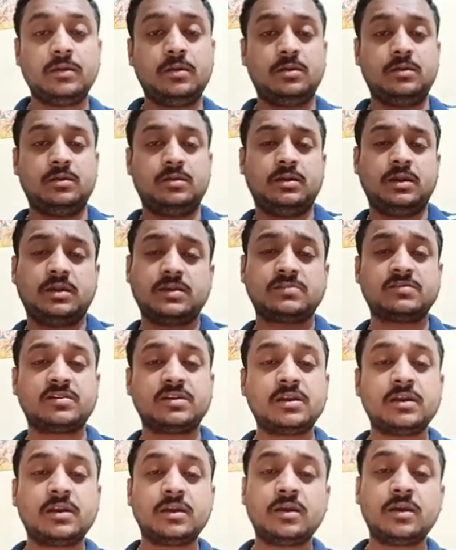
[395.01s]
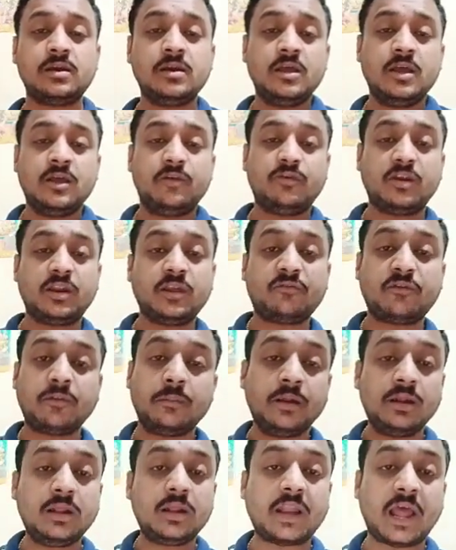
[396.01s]
It is written in a very
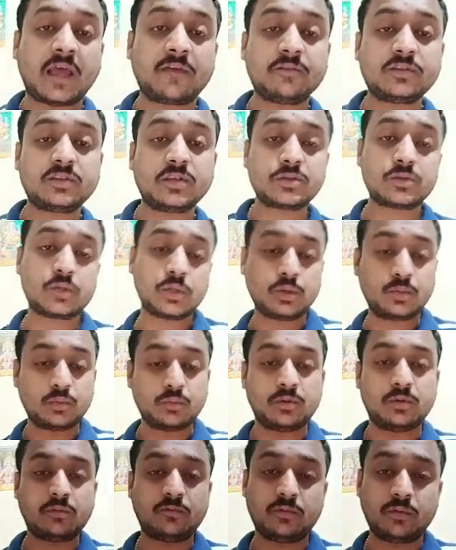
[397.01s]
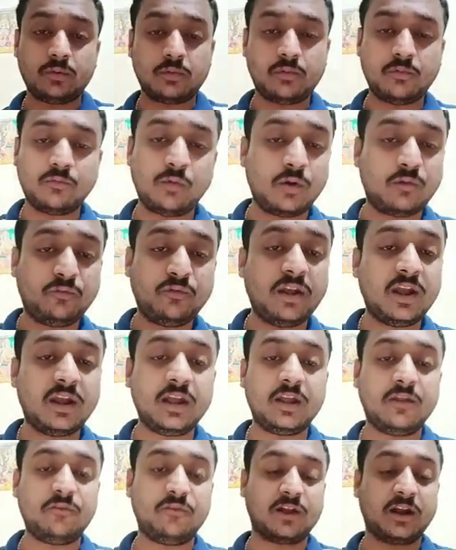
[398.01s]
familiar language, so you won't feel
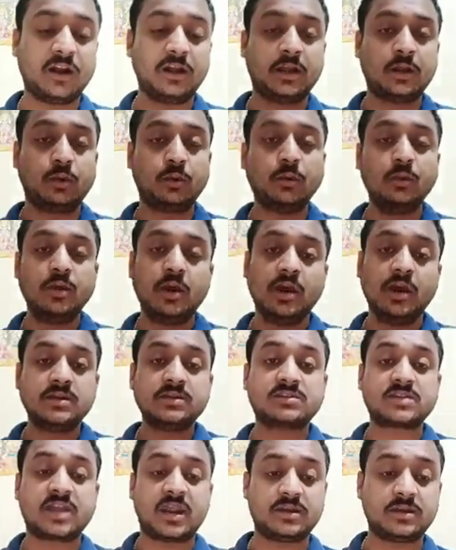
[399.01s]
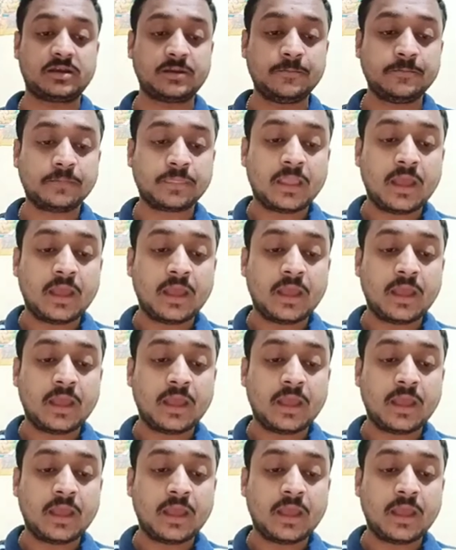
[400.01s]
any difficulty to understand it.